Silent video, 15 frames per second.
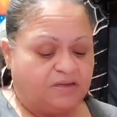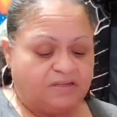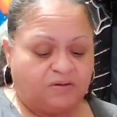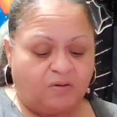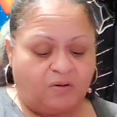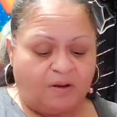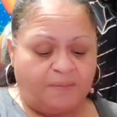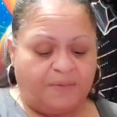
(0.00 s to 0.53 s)

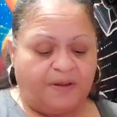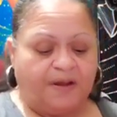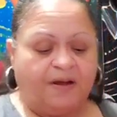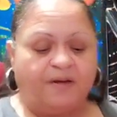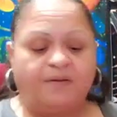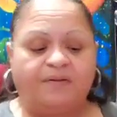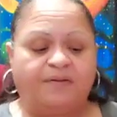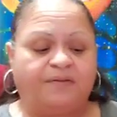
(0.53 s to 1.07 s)

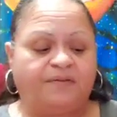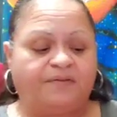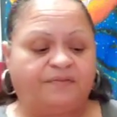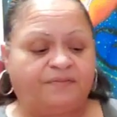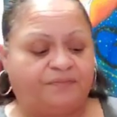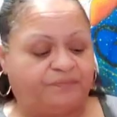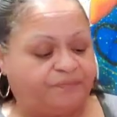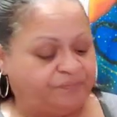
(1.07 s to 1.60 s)
Scorpio.
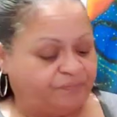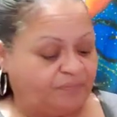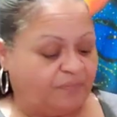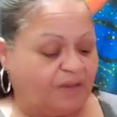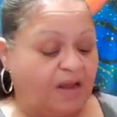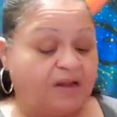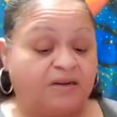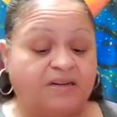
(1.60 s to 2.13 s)

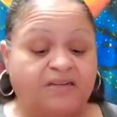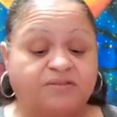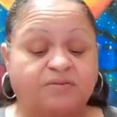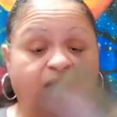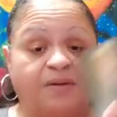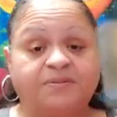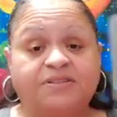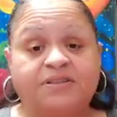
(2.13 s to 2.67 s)

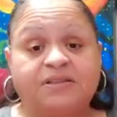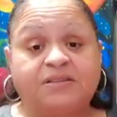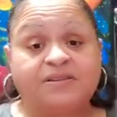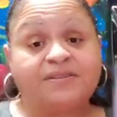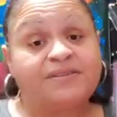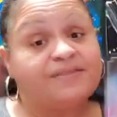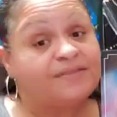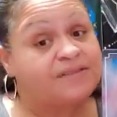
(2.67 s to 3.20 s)

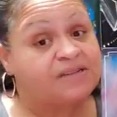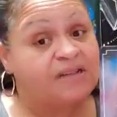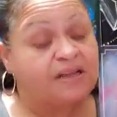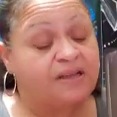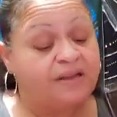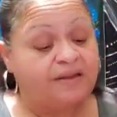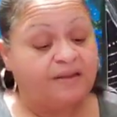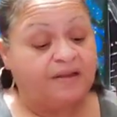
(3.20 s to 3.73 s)
Disruptions.
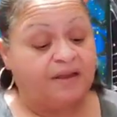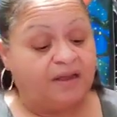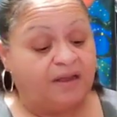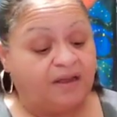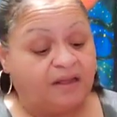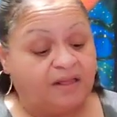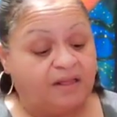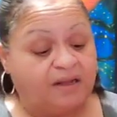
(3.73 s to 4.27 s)
See?
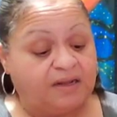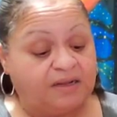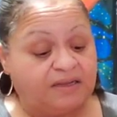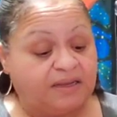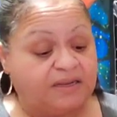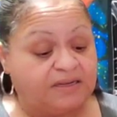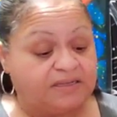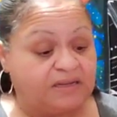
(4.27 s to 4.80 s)
Look at
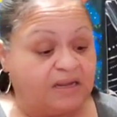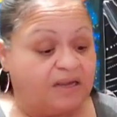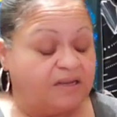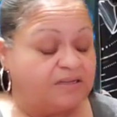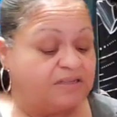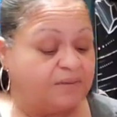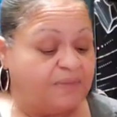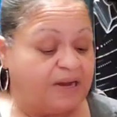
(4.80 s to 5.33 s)
this.
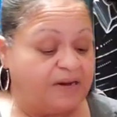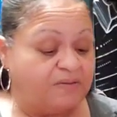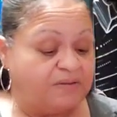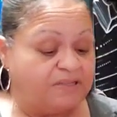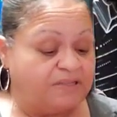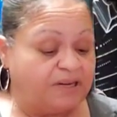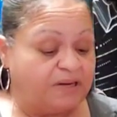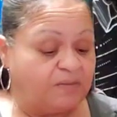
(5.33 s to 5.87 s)
Somebody
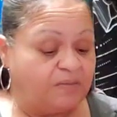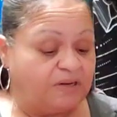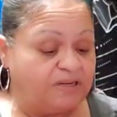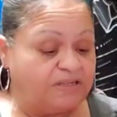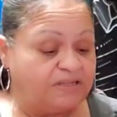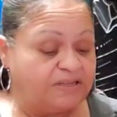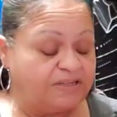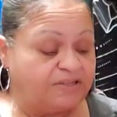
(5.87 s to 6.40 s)
was dealing with
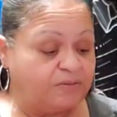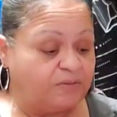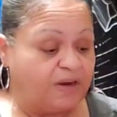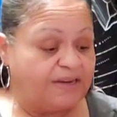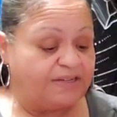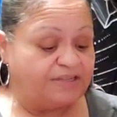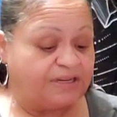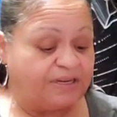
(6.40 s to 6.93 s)
a
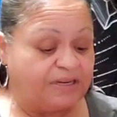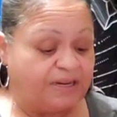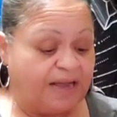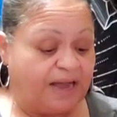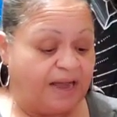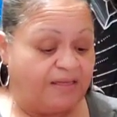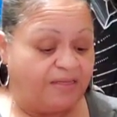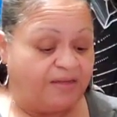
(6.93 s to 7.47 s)
situation
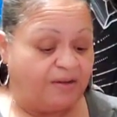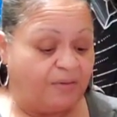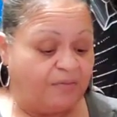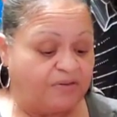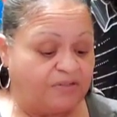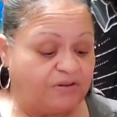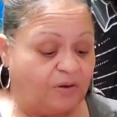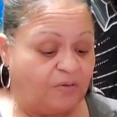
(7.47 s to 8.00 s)
that there
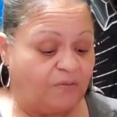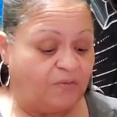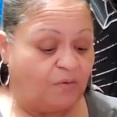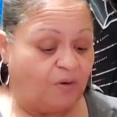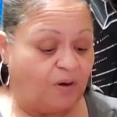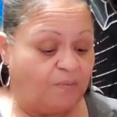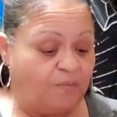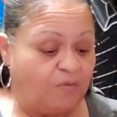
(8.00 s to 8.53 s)
was no
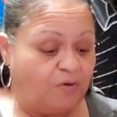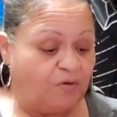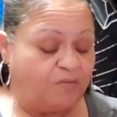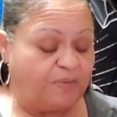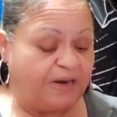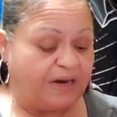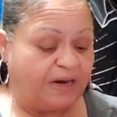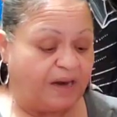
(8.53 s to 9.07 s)
forward
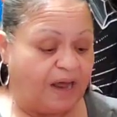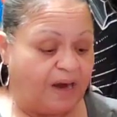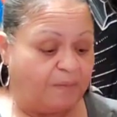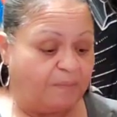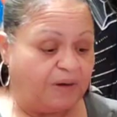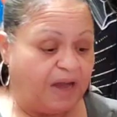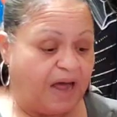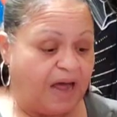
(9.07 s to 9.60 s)
movement, a lot
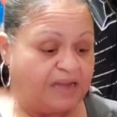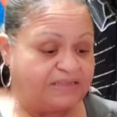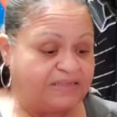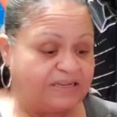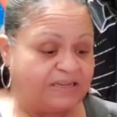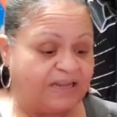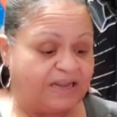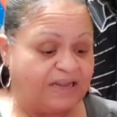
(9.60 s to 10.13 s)
of blocks
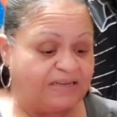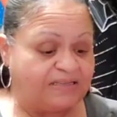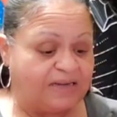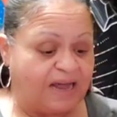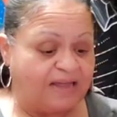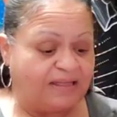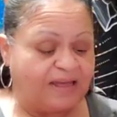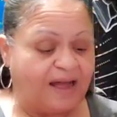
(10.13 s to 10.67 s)
and things
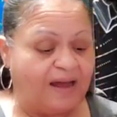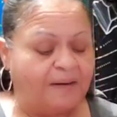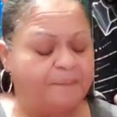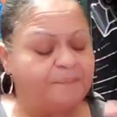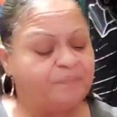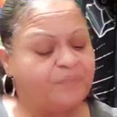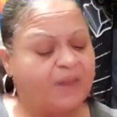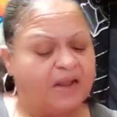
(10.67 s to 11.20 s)
like that.
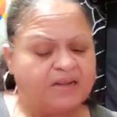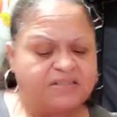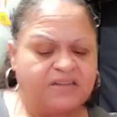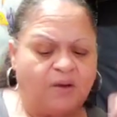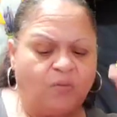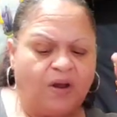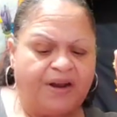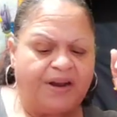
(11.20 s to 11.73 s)

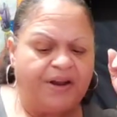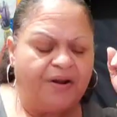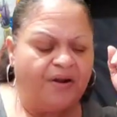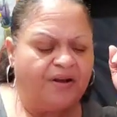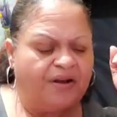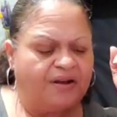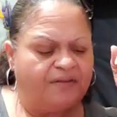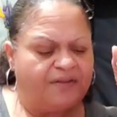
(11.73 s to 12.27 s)
Someone
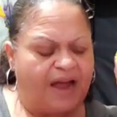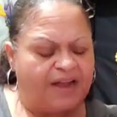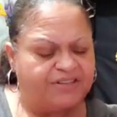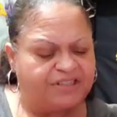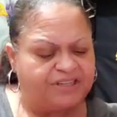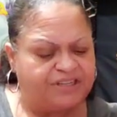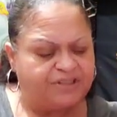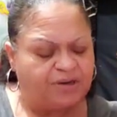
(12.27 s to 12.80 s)
here could have
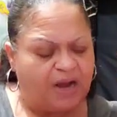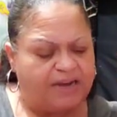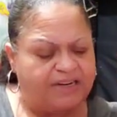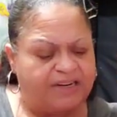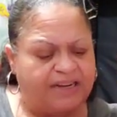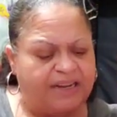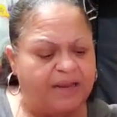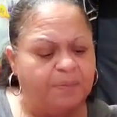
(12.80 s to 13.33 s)
actually tried
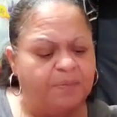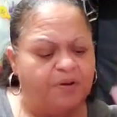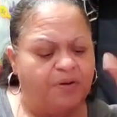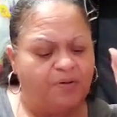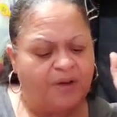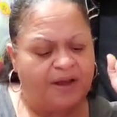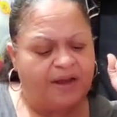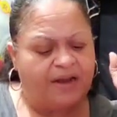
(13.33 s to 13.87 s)
to keep
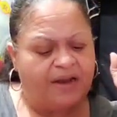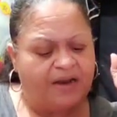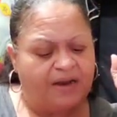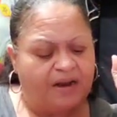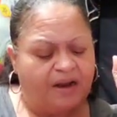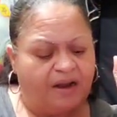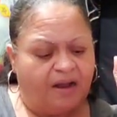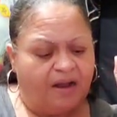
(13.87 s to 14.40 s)
you
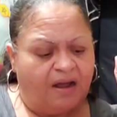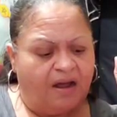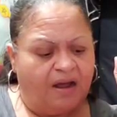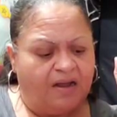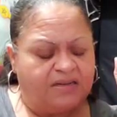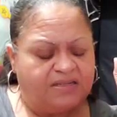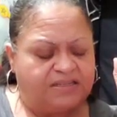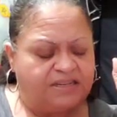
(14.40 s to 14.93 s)
in
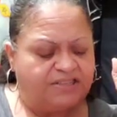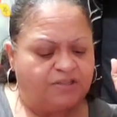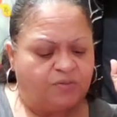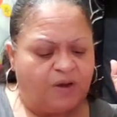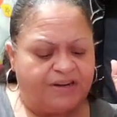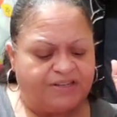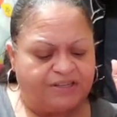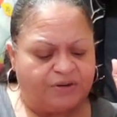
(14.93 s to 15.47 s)
a
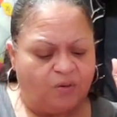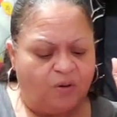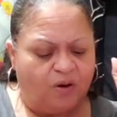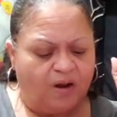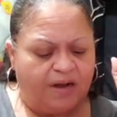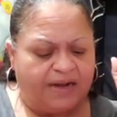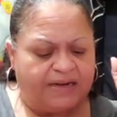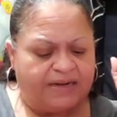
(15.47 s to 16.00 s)
situation
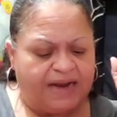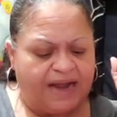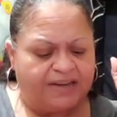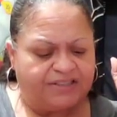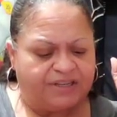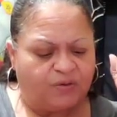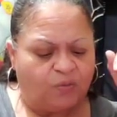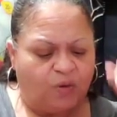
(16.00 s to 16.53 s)
or a
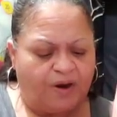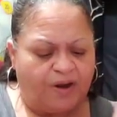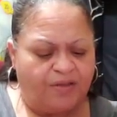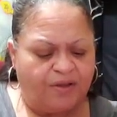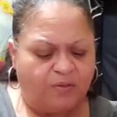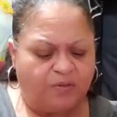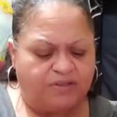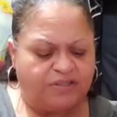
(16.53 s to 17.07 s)
connection where
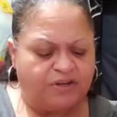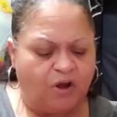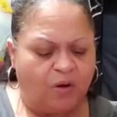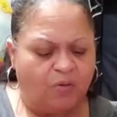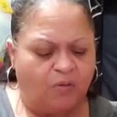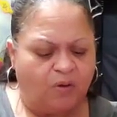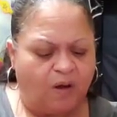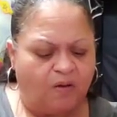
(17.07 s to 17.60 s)
there was
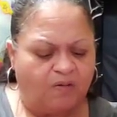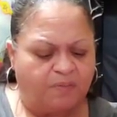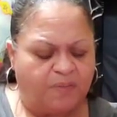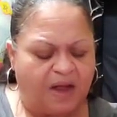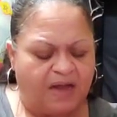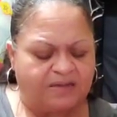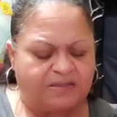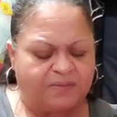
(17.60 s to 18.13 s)
no growth,
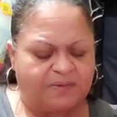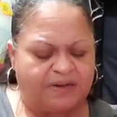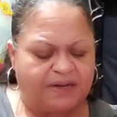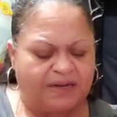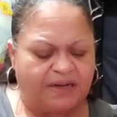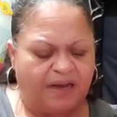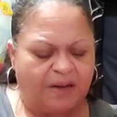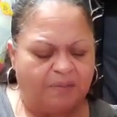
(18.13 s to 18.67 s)

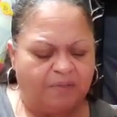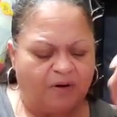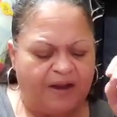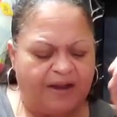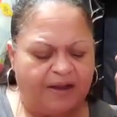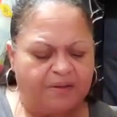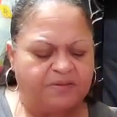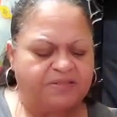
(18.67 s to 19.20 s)
possibly uh,
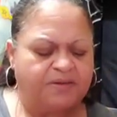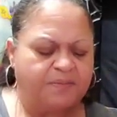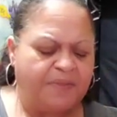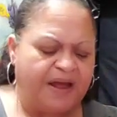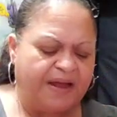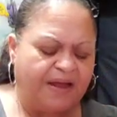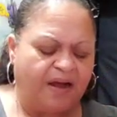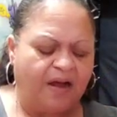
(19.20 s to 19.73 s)
breakups and
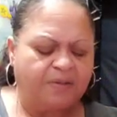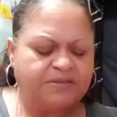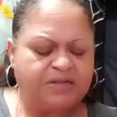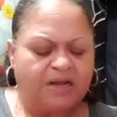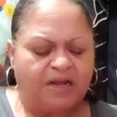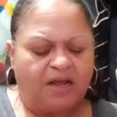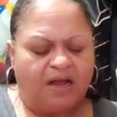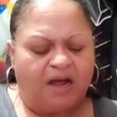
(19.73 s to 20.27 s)

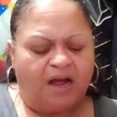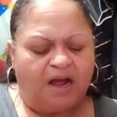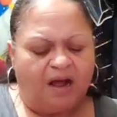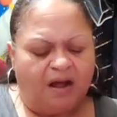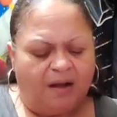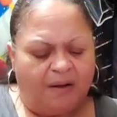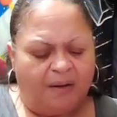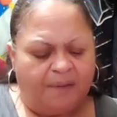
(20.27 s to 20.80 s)
makeups,
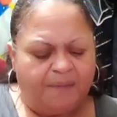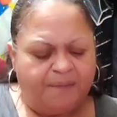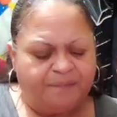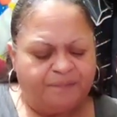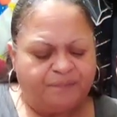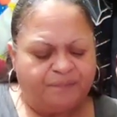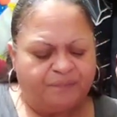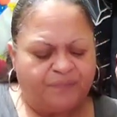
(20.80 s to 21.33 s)

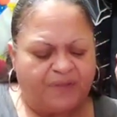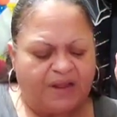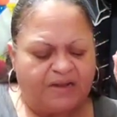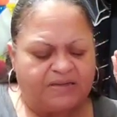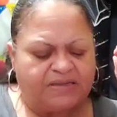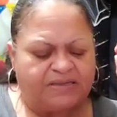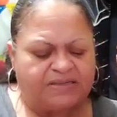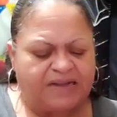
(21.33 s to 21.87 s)
um,
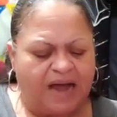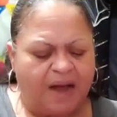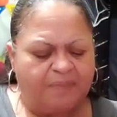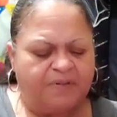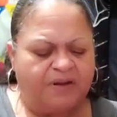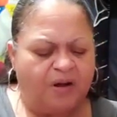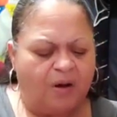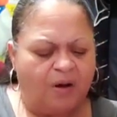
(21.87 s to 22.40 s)

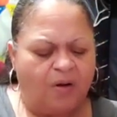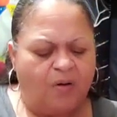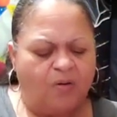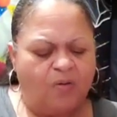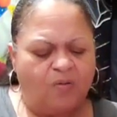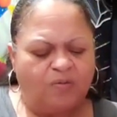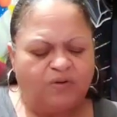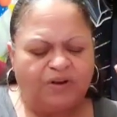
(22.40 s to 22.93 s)
stop,
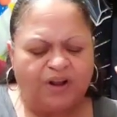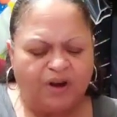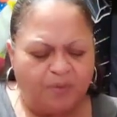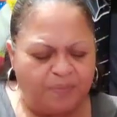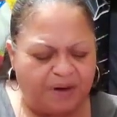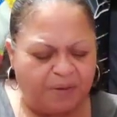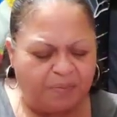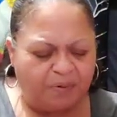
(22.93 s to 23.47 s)
go,
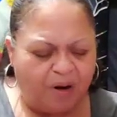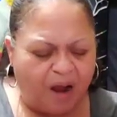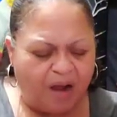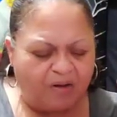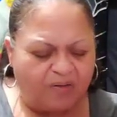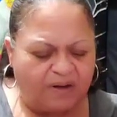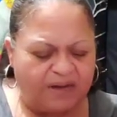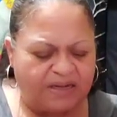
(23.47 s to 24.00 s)
little bit of
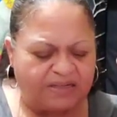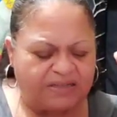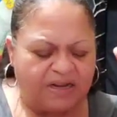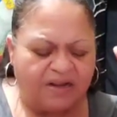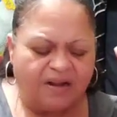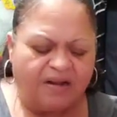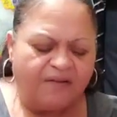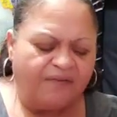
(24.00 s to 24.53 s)
progress,
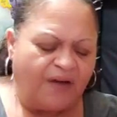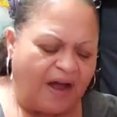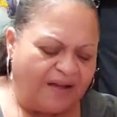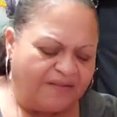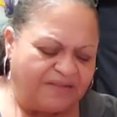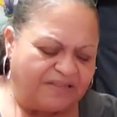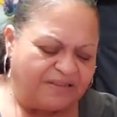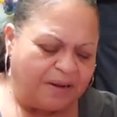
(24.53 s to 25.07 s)

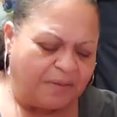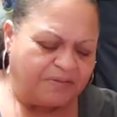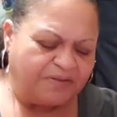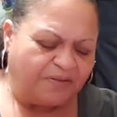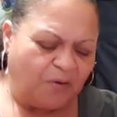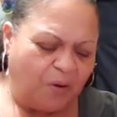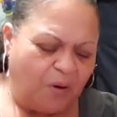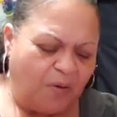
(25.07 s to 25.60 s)
five steps
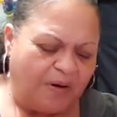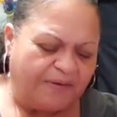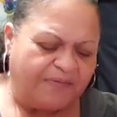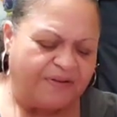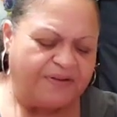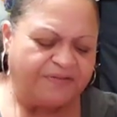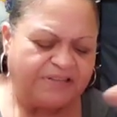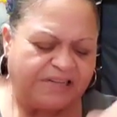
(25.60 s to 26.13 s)
forward,
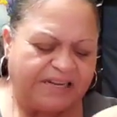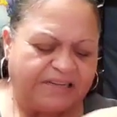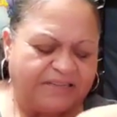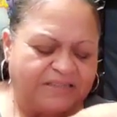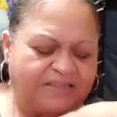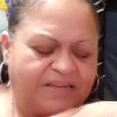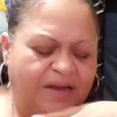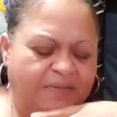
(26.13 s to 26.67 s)
15
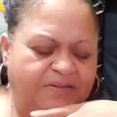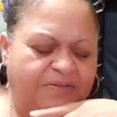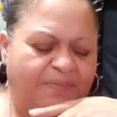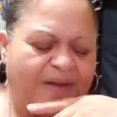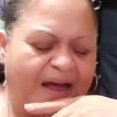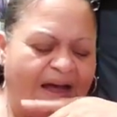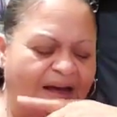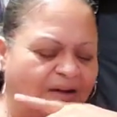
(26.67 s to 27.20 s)
steps
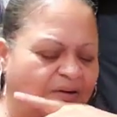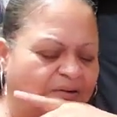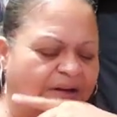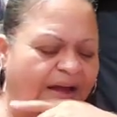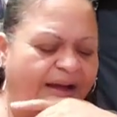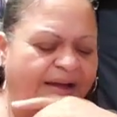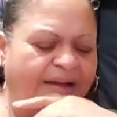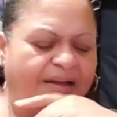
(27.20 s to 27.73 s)
back,
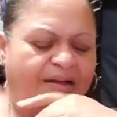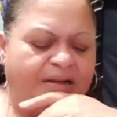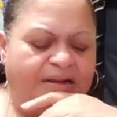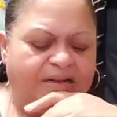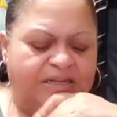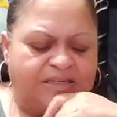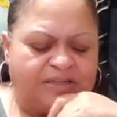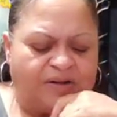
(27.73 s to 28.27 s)
okay?
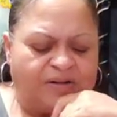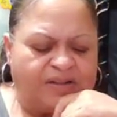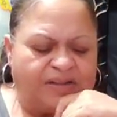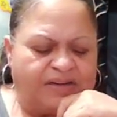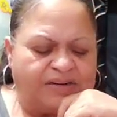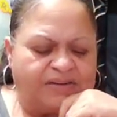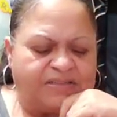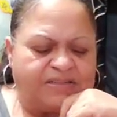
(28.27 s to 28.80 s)
So
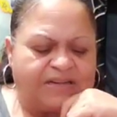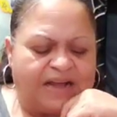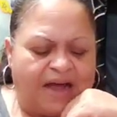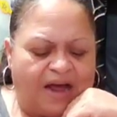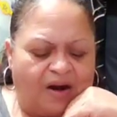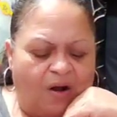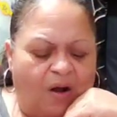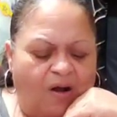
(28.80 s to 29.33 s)
there's
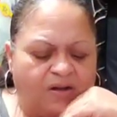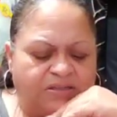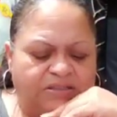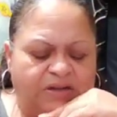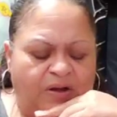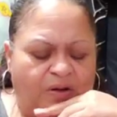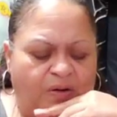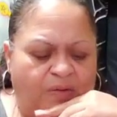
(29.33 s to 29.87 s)
that.
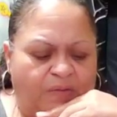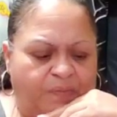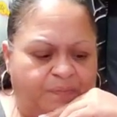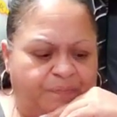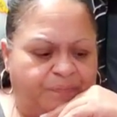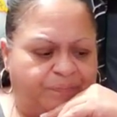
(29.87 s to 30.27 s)
Also,